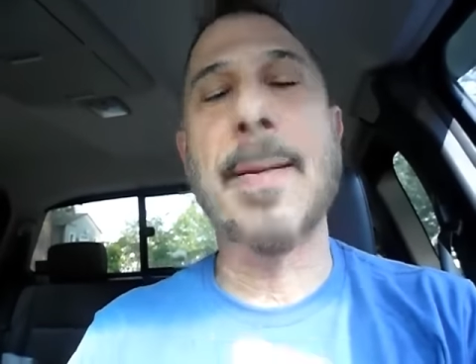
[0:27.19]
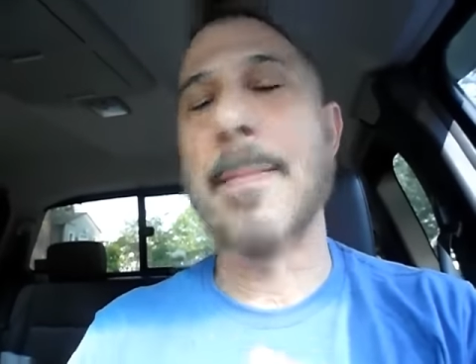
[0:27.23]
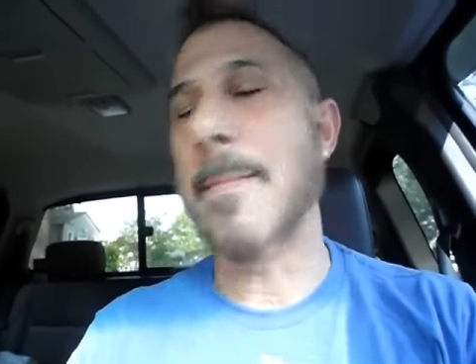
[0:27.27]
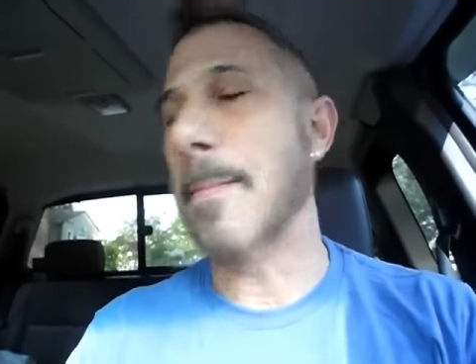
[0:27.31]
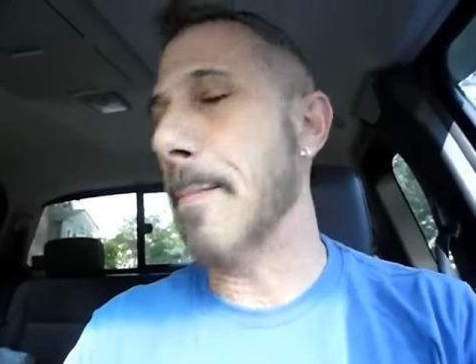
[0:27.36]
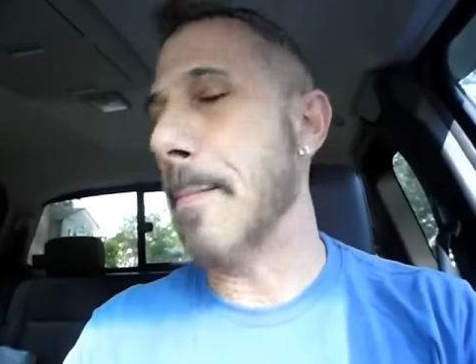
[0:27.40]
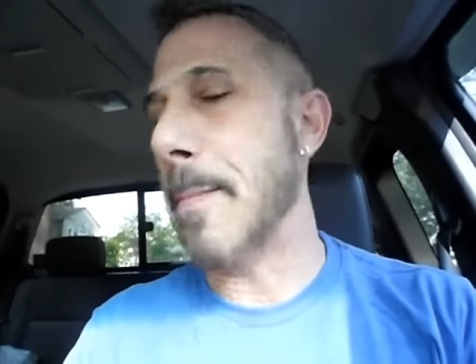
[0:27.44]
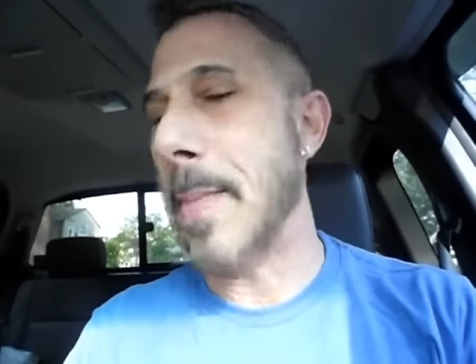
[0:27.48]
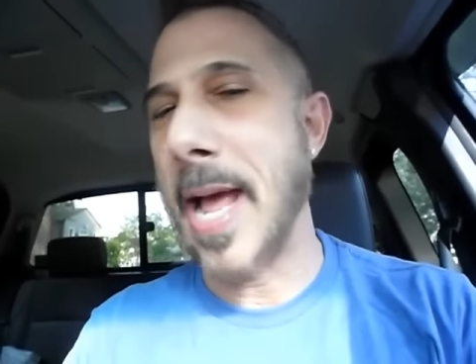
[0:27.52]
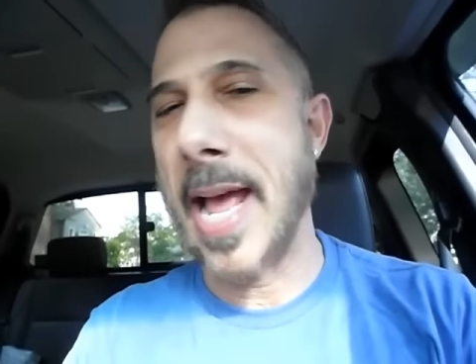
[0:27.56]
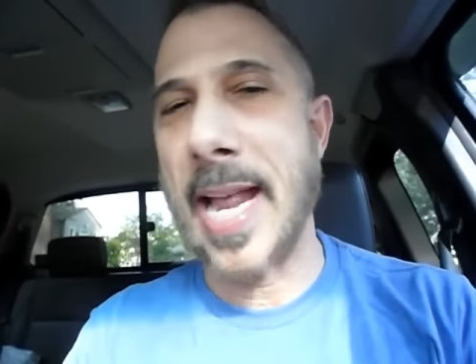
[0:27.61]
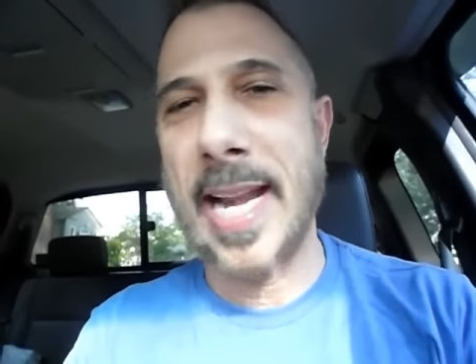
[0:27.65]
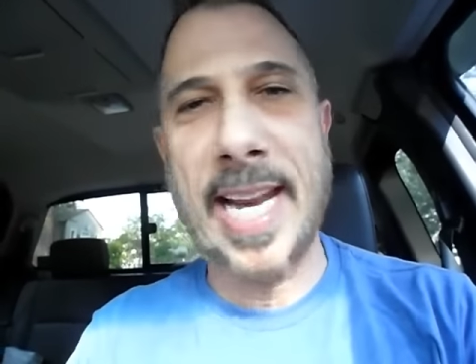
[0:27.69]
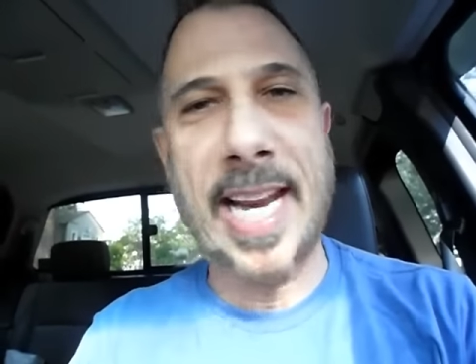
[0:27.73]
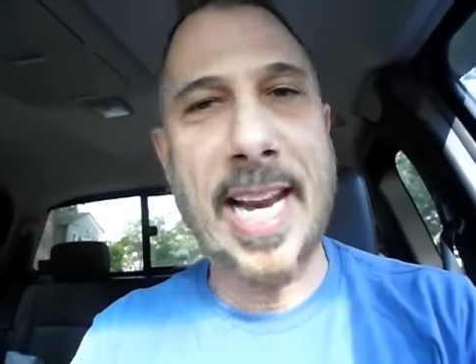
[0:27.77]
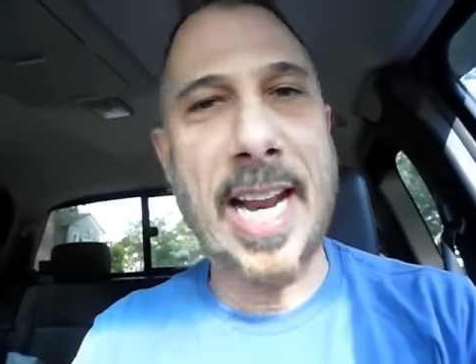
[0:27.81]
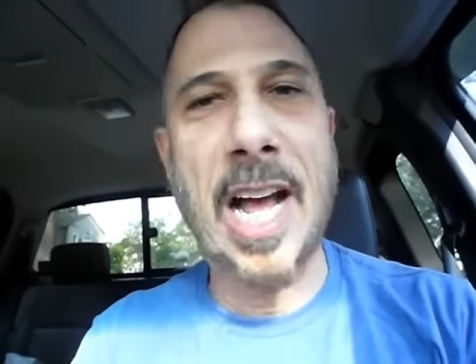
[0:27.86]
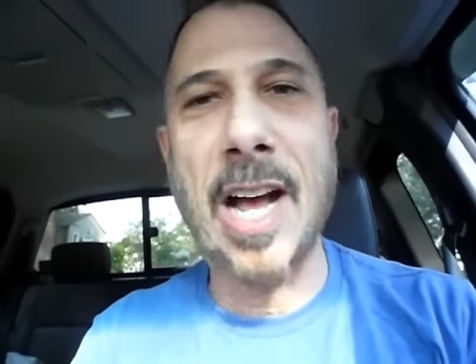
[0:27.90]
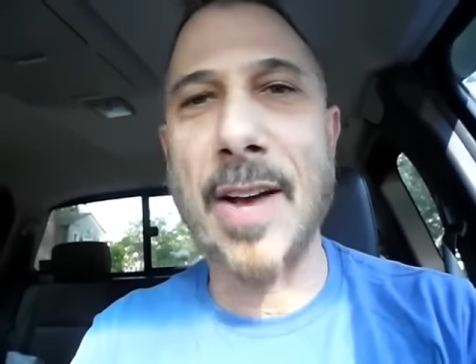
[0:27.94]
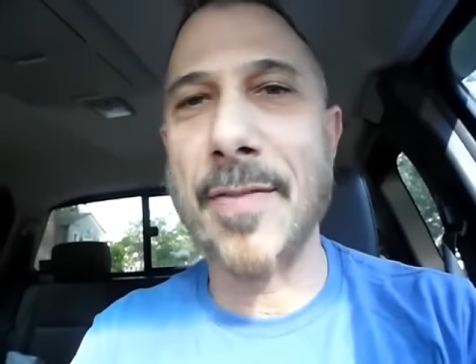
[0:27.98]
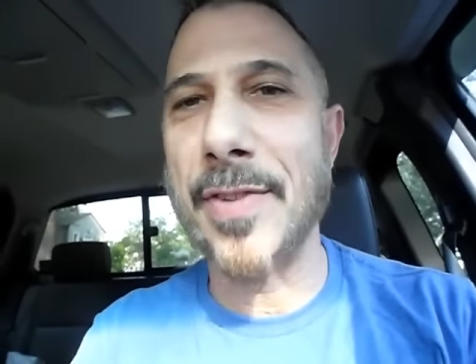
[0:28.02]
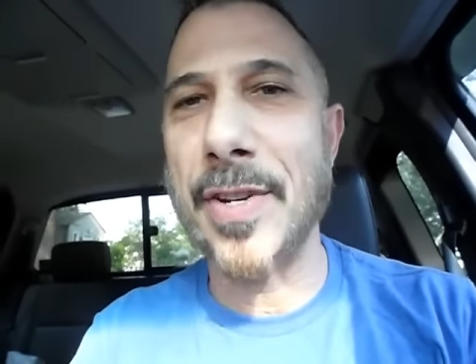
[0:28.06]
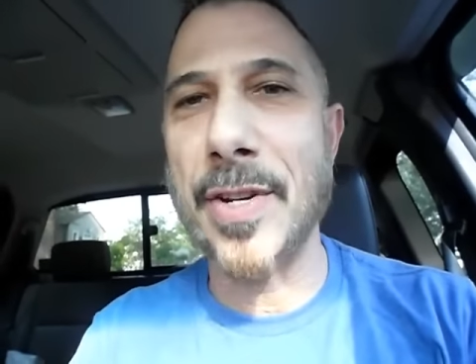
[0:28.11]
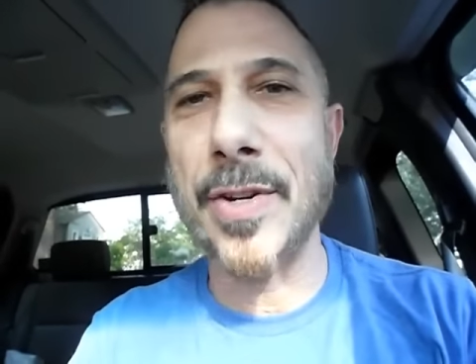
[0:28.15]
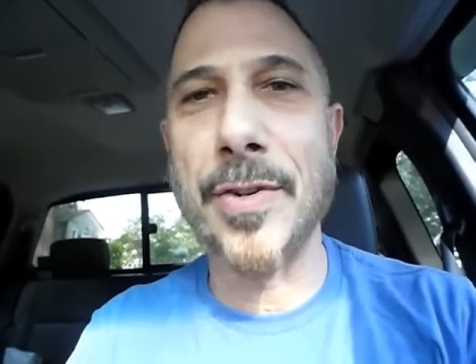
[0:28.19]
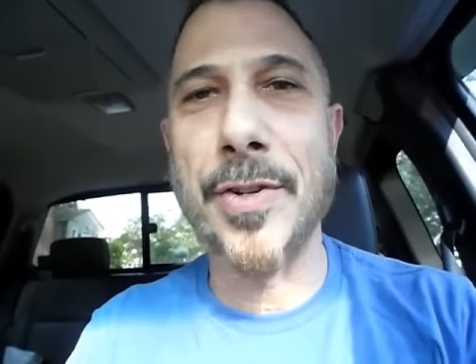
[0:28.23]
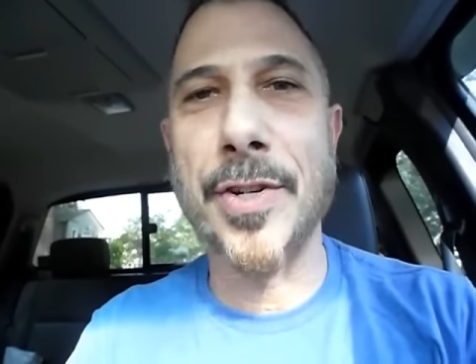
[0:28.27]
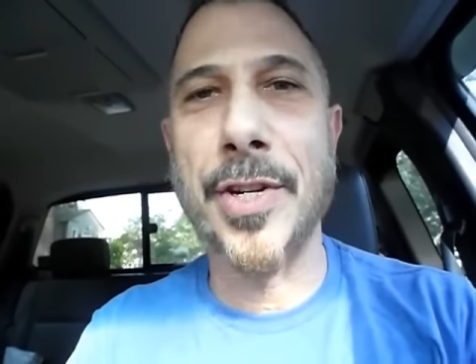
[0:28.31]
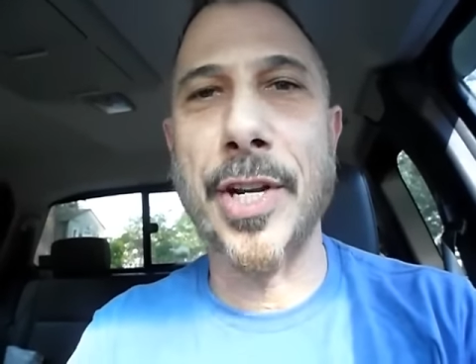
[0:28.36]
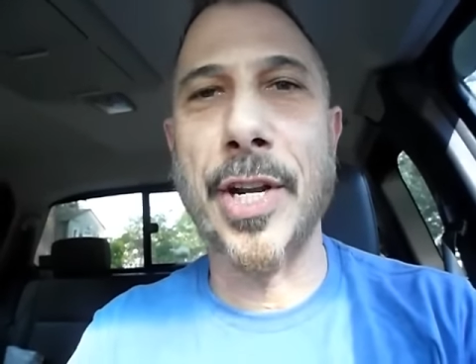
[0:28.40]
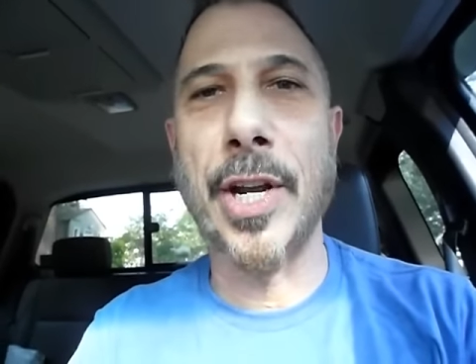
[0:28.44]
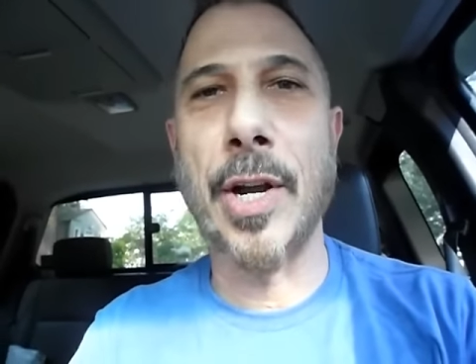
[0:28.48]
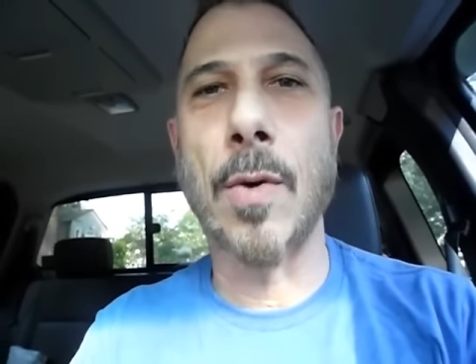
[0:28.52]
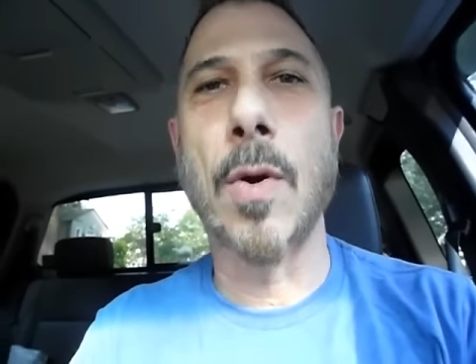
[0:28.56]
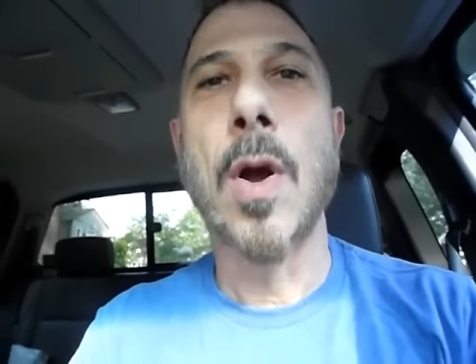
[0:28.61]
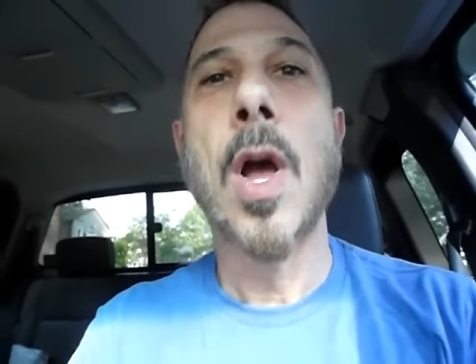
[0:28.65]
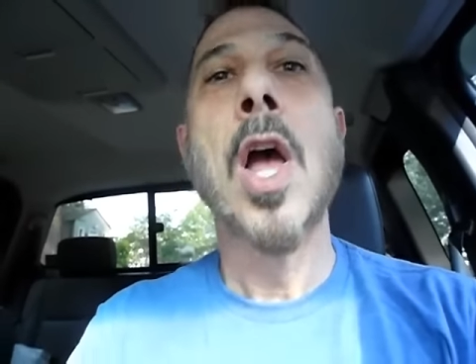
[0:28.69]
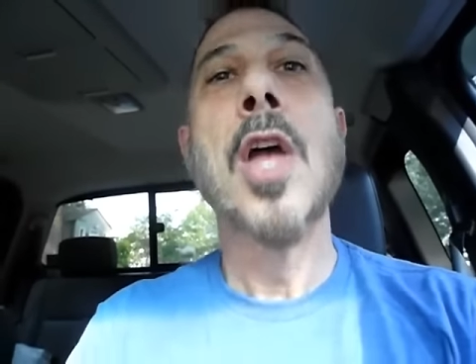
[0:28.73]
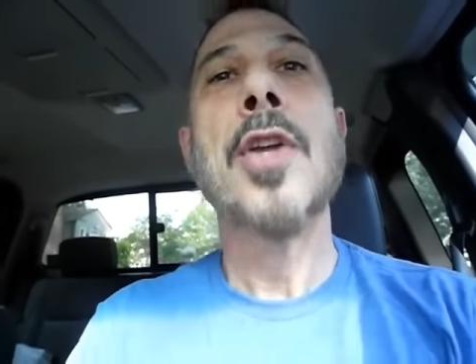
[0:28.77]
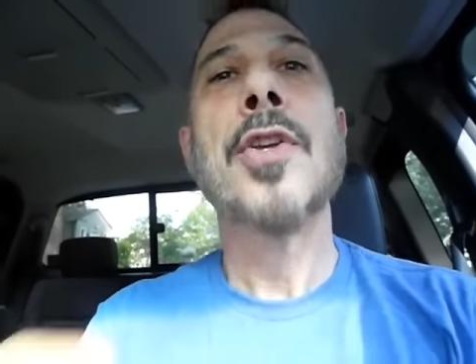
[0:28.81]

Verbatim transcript: and many of you do,